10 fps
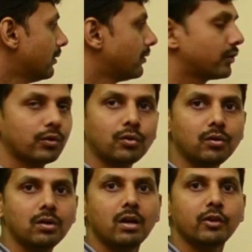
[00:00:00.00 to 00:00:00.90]

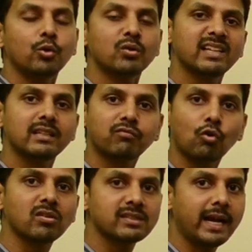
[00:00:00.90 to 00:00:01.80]
So using the
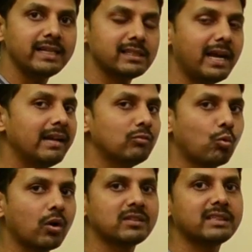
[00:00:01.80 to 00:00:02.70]
4 sides and
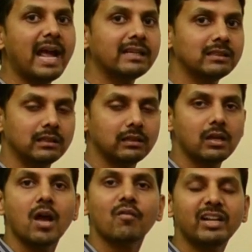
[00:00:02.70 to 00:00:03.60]
one of the diagonal,
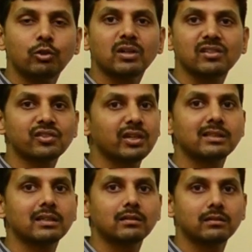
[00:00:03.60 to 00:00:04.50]
we need to construct
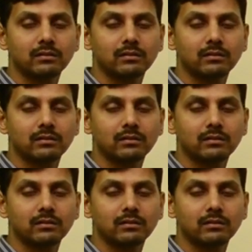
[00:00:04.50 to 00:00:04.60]
a